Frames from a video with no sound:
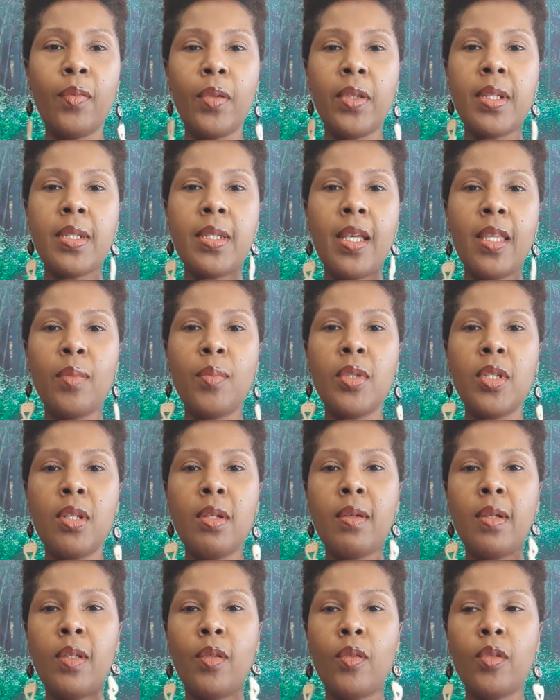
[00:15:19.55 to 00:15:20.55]
with the Seth
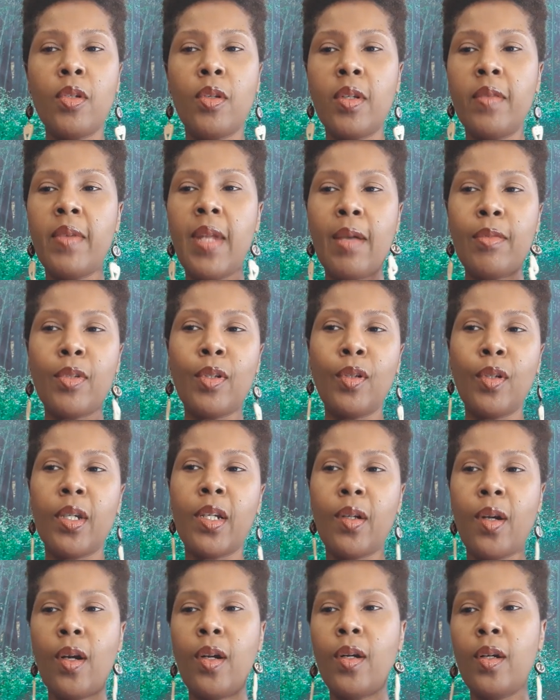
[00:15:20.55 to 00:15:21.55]
material. You don't even have to look
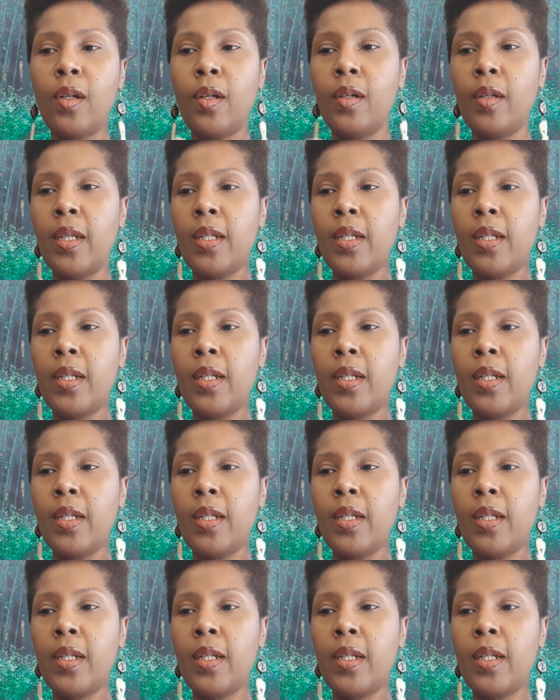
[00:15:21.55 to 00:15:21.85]
at her.